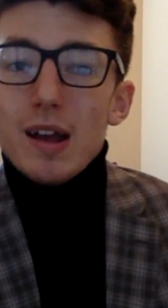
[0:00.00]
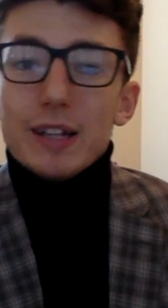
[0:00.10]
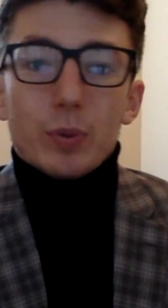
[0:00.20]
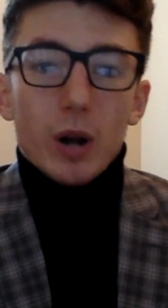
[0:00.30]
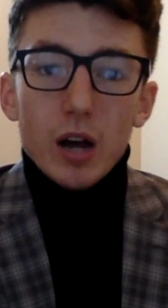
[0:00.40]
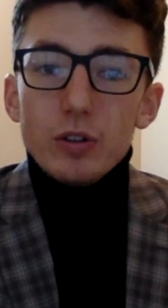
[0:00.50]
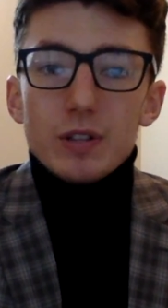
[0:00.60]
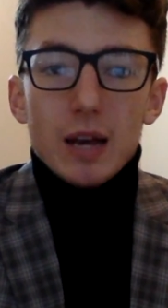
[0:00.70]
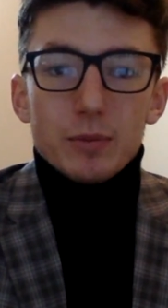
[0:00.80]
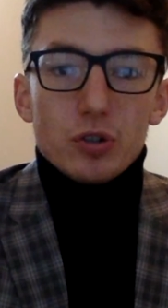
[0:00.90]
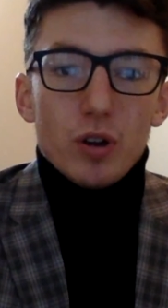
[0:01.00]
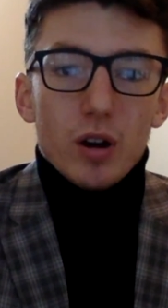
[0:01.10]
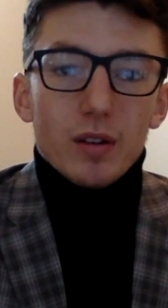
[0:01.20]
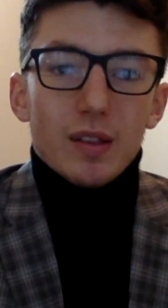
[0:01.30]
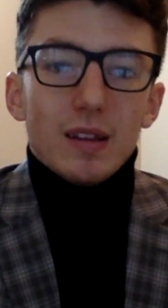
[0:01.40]
It's 100 times
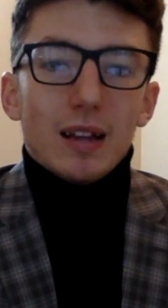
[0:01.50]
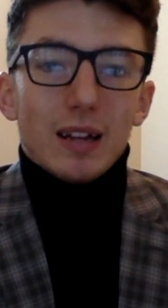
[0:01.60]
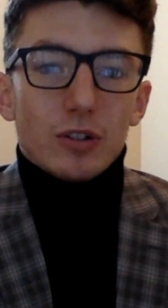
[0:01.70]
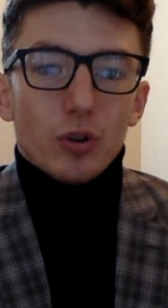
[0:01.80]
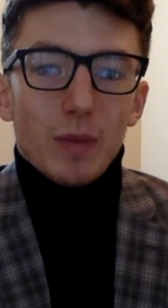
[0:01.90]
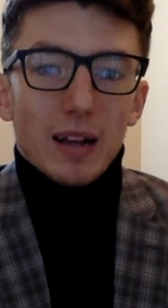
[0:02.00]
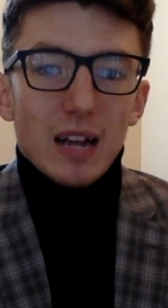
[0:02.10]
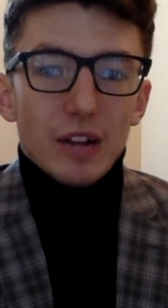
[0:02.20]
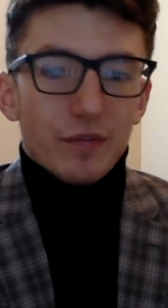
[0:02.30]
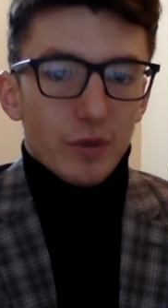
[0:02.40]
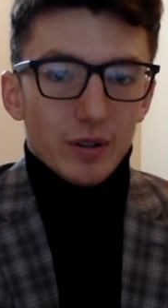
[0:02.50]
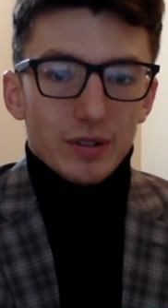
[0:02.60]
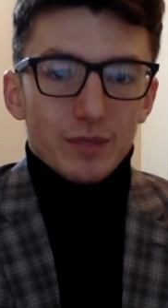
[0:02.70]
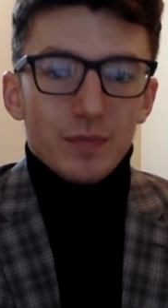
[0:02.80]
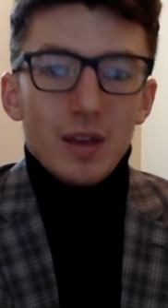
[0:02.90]
stronger than the electromagnetic force.